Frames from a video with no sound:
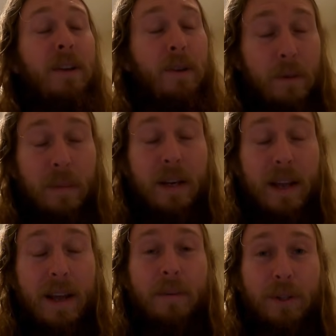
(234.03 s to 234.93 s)
you can be
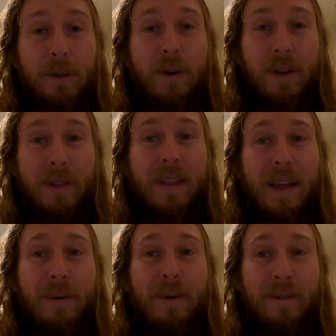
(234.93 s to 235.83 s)
damn sure that
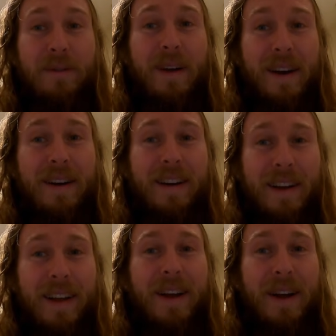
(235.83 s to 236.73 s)
they were
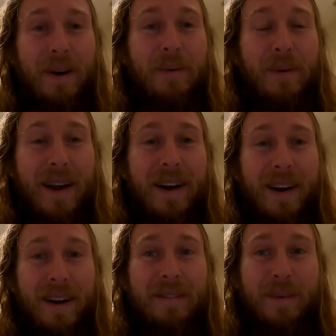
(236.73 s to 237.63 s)
very
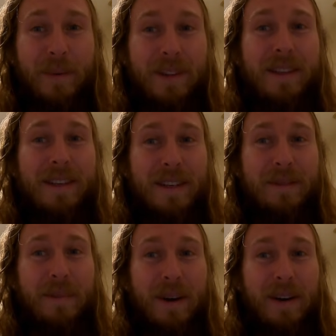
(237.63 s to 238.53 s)
aware of what these
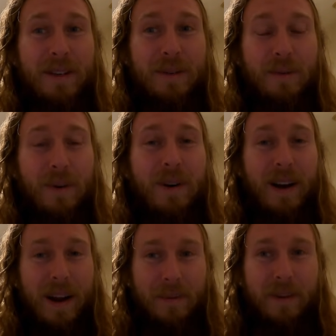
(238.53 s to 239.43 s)
experiences
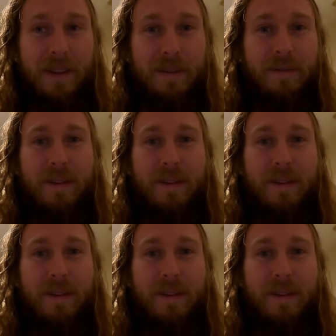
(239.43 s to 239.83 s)
were and what these